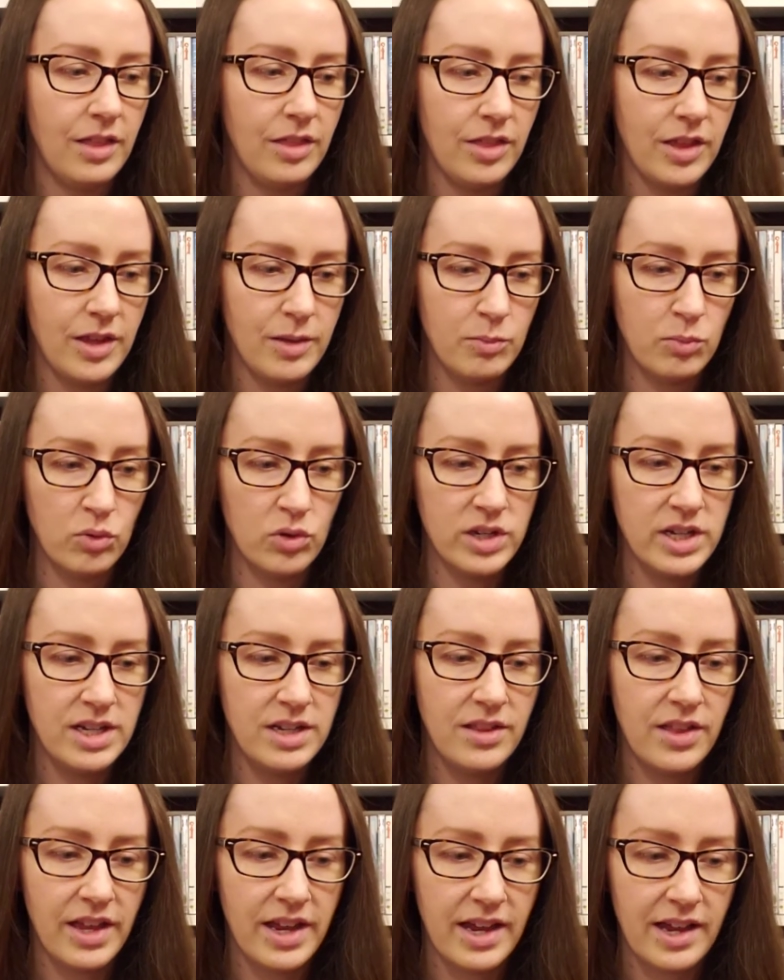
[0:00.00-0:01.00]
They
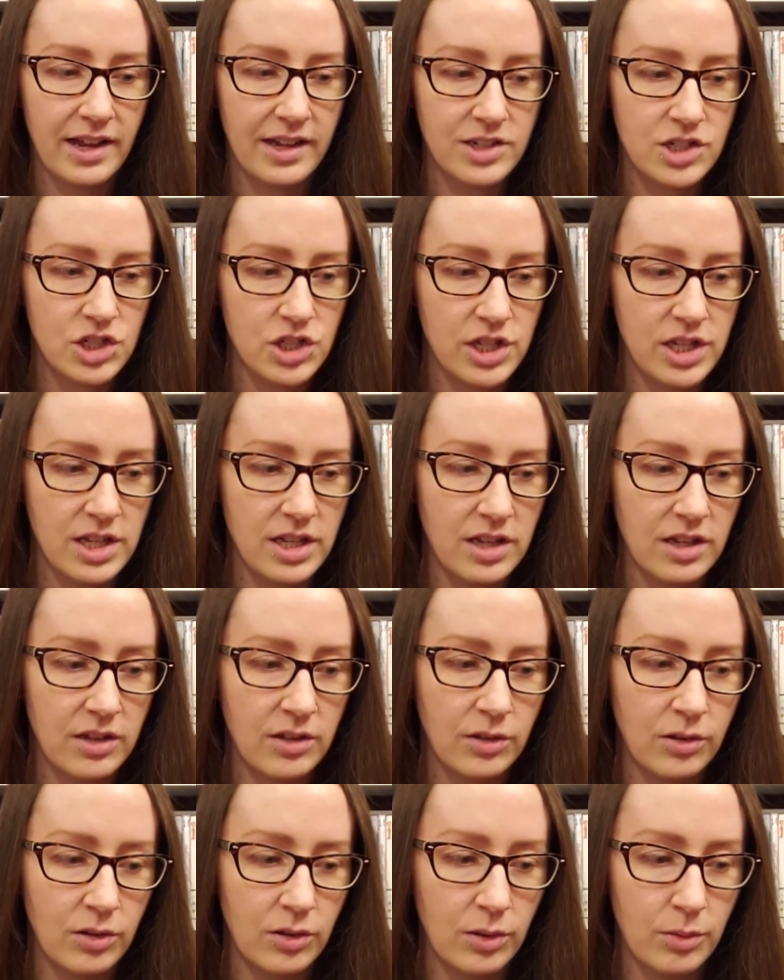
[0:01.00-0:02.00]
breed, they hatch, they
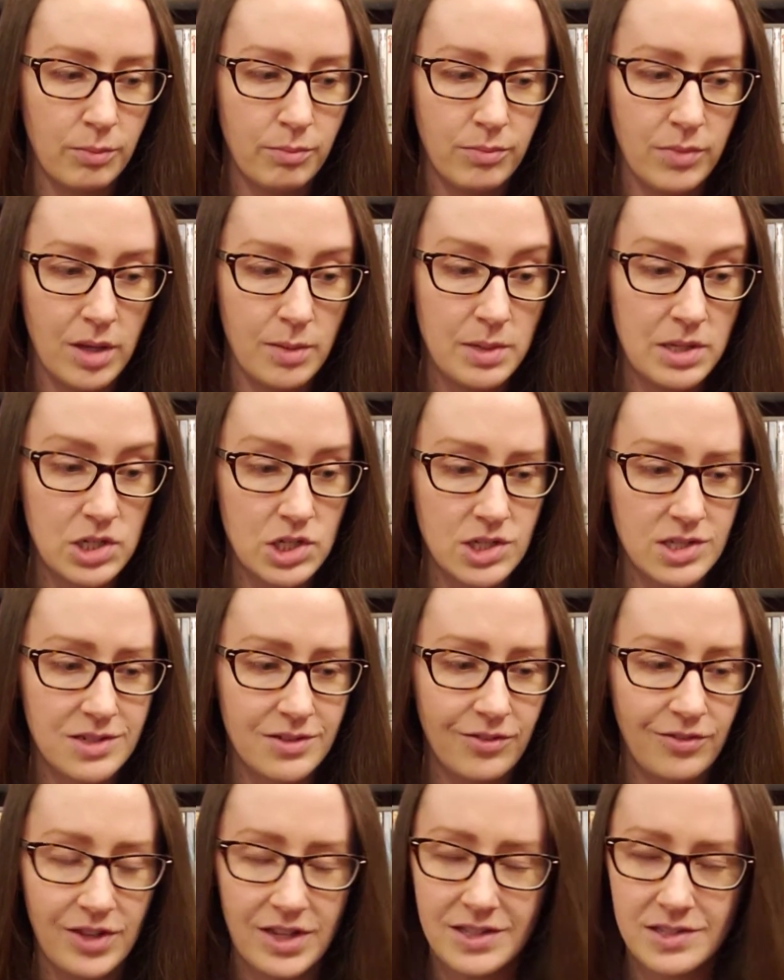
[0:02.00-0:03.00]
kill. Maybe it's just a
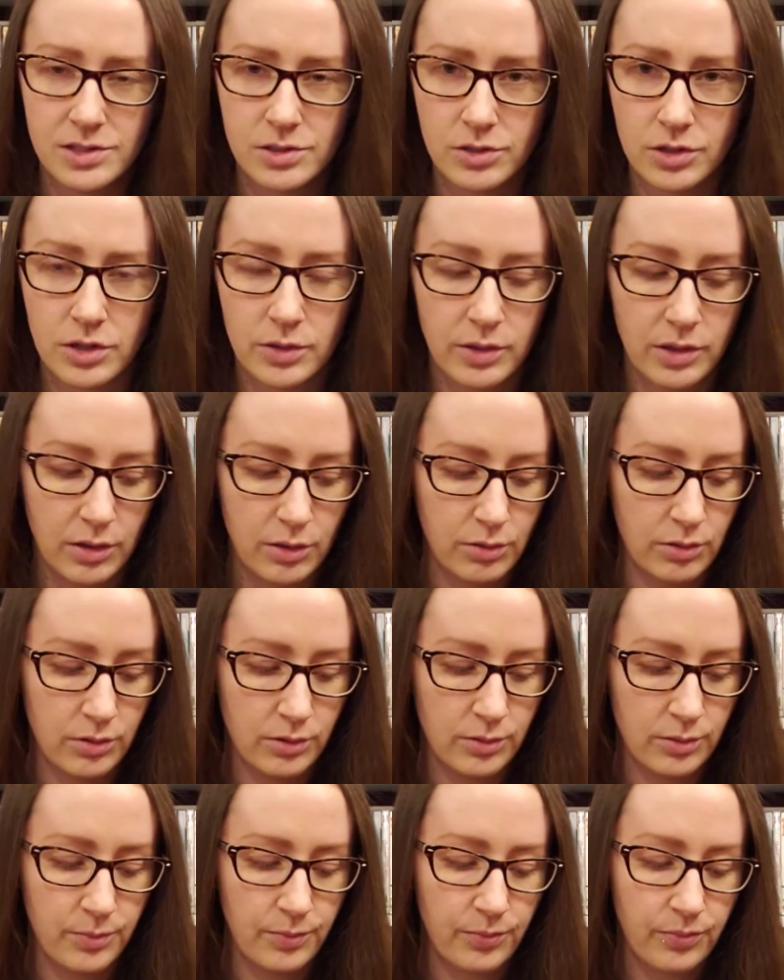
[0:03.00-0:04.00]
phase they're going
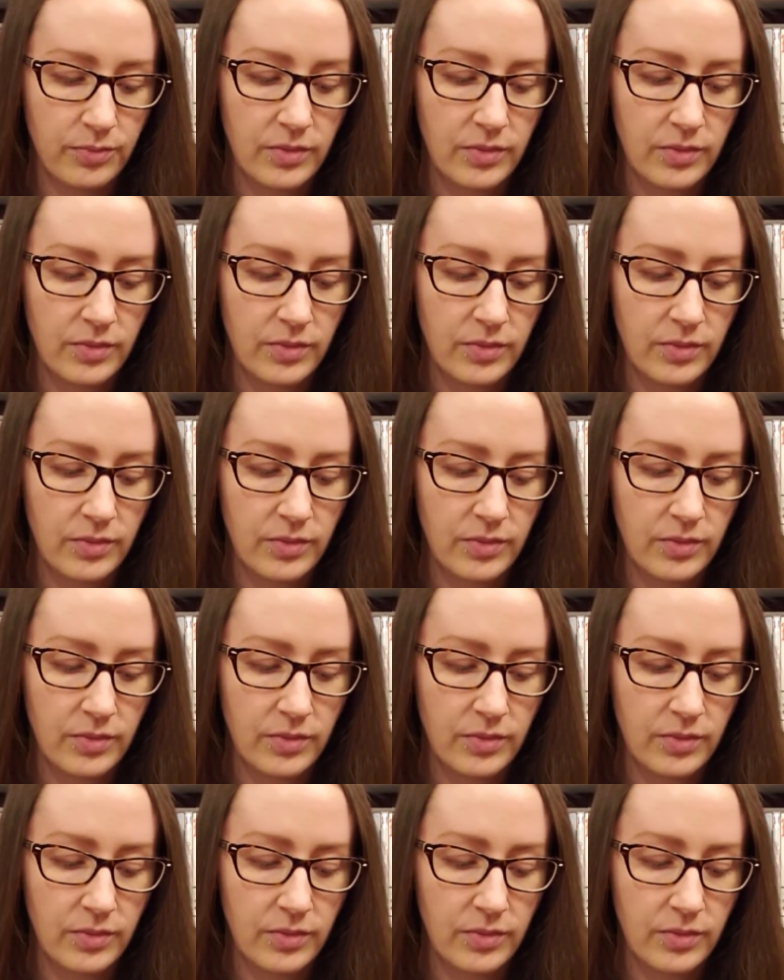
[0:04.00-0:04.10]
through.